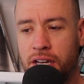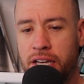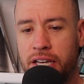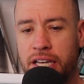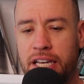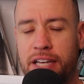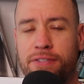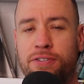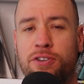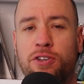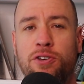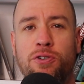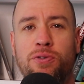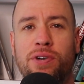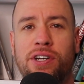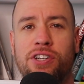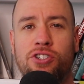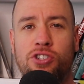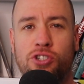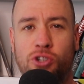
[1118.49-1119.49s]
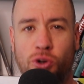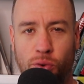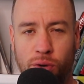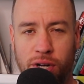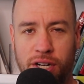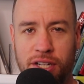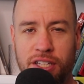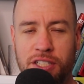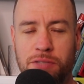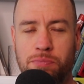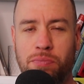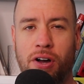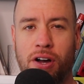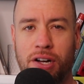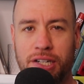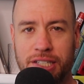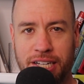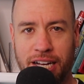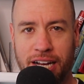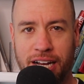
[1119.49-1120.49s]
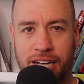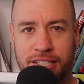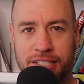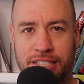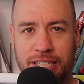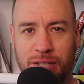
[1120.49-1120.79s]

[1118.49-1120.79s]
If you enjoyed this podcast,